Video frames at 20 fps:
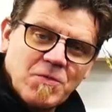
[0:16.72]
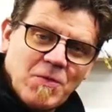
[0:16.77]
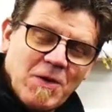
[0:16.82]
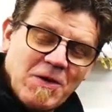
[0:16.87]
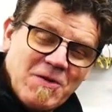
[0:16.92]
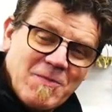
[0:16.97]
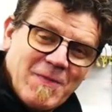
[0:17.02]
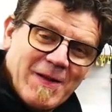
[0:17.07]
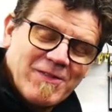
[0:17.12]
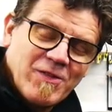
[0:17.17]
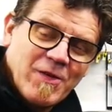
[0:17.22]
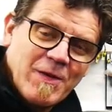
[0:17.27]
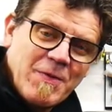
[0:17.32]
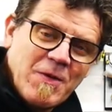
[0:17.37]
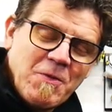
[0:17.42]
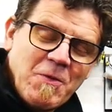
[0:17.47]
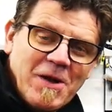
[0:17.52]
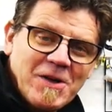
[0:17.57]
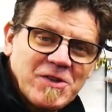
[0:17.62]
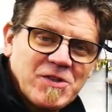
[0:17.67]
Welcome back to OP
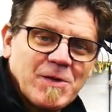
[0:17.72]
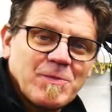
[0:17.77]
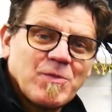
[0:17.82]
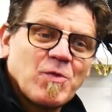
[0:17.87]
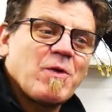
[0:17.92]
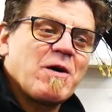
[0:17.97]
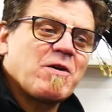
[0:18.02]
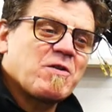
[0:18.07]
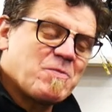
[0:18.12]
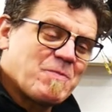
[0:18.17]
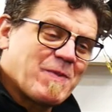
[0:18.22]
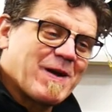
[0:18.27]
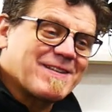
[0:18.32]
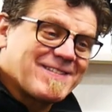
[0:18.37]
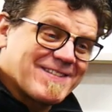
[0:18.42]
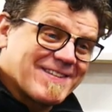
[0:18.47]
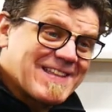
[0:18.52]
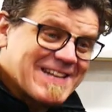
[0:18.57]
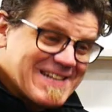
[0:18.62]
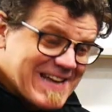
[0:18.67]
Workshops, welcome
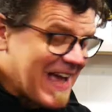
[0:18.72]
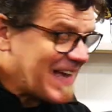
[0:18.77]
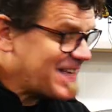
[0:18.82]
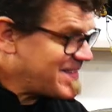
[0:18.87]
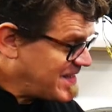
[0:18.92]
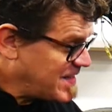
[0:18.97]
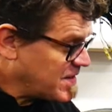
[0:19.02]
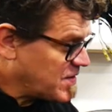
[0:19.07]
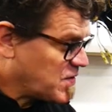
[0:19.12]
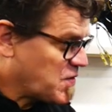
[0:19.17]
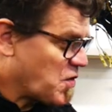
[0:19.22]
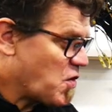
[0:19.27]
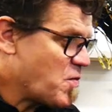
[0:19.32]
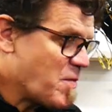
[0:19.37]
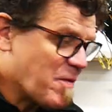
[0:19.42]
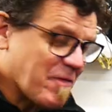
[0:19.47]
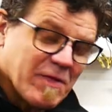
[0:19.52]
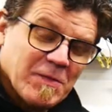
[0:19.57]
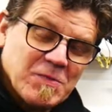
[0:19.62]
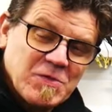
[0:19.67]
back to the next
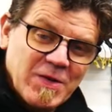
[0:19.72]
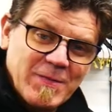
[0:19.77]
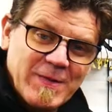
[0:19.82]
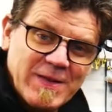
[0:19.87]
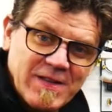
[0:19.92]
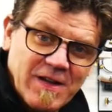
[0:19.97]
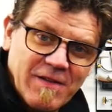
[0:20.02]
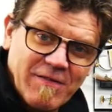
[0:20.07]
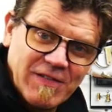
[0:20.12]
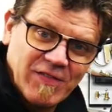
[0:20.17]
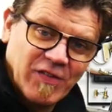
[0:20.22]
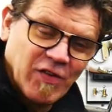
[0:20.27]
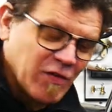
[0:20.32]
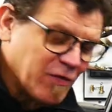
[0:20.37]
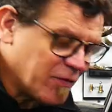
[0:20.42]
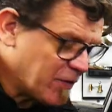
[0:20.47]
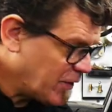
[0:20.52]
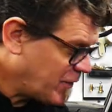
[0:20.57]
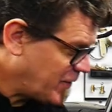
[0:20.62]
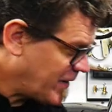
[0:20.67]
instalment from Jimmy's
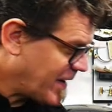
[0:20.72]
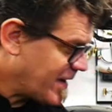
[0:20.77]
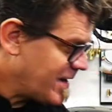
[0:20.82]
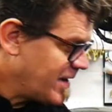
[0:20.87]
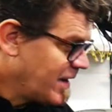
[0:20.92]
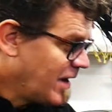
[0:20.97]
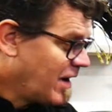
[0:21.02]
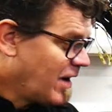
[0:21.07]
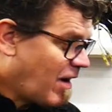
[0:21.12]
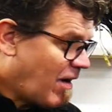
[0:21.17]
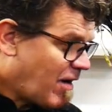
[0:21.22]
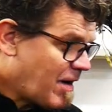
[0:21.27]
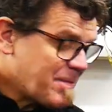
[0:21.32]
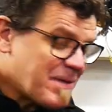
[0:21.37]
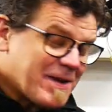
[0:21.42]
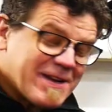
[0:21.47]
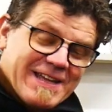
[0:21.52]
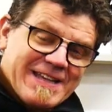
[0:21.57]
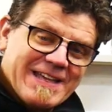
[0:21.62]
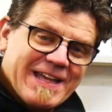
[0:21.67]
RS250. I'm
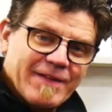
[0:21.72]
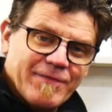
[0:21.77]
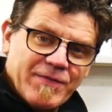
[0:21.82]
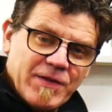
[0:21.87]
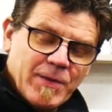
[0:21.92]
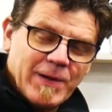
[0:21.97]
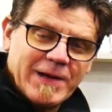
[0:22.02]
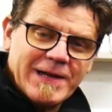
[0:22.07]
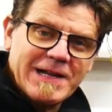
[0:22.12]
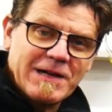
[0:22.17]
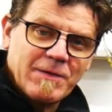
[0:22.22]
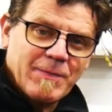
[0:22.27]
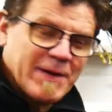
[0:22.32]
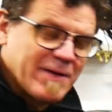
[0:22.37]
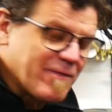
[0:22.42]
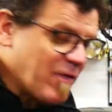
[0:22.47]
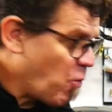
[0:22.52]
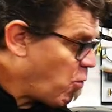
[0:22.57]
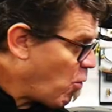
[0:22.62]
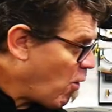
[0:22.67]
going to give you a little
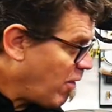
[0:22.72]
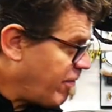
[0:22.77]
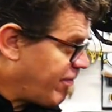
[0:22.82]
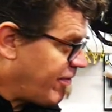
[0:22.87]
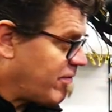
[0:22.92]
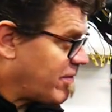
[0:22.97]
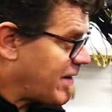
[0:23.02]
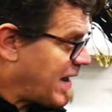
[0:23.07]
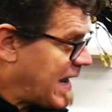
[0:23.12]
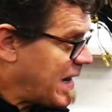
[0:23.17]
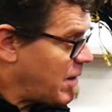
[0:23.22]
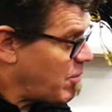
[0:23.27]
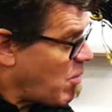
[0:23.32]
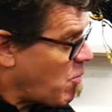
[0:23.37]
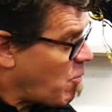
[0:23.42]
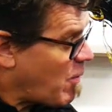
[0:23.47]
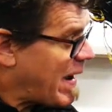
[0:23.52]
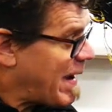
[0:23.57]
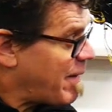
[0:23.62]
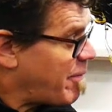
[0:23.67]
bit of a waffle now
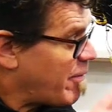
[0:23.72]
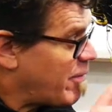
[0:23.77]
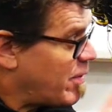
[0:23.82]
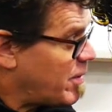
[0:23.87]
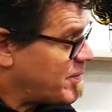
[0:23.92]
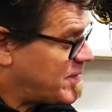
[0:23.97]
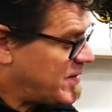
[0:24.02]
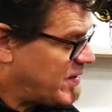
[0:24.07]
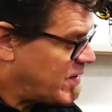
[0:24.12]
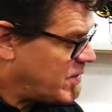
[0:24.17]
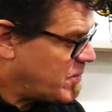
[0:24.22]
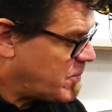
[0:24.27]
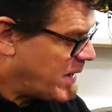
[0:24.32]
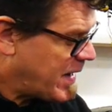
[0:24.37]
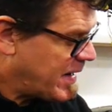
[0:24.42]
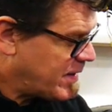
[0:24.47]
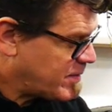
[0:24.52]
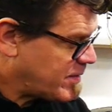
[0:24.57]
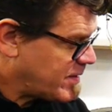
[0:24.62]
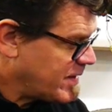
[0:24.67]
on where we're up to
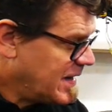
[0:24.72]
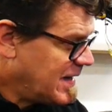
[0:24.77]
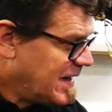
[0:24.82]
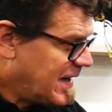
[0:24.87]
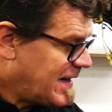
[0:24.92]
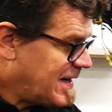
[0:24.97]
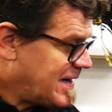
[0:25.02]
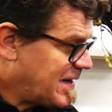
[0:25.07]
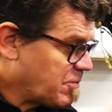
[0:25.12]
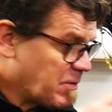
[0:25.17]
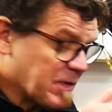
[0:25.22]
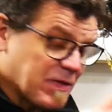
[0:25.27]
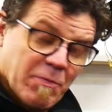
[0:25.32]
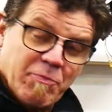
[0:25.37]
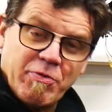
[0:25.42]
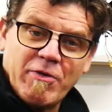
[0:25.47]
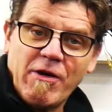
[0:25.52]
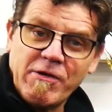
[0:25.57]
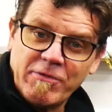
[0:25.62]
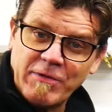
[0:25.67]
with the
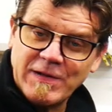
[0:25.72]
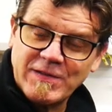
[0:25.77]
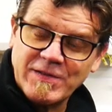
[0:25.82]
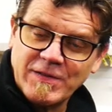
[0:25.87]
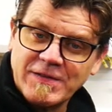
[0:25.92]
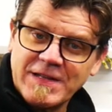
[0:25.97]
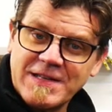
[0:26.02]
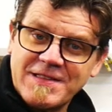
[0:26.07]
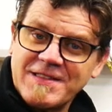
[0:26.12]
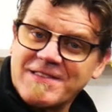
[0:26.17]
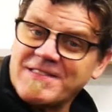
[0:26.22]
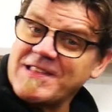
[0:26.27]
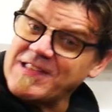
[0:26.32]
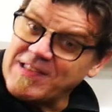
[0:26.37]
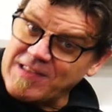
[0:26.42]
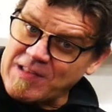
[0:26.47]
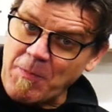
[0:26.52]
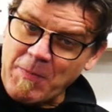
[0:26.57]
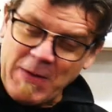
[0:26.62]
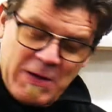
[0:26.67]
progress on this, as
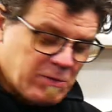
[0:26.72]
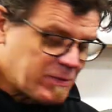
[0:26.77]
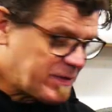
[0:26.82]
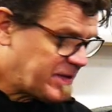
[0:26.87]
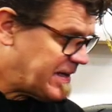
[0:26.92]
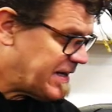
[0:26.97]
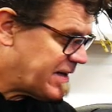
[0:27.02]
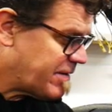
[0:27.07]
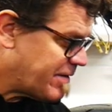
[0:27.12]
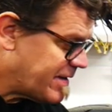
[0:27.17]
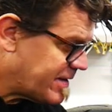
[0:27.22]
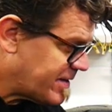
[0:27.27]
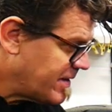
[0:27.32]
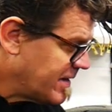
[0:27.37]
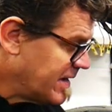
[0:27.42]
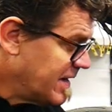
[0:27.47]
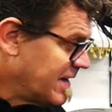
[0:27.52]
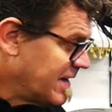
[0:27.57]
this is a build series.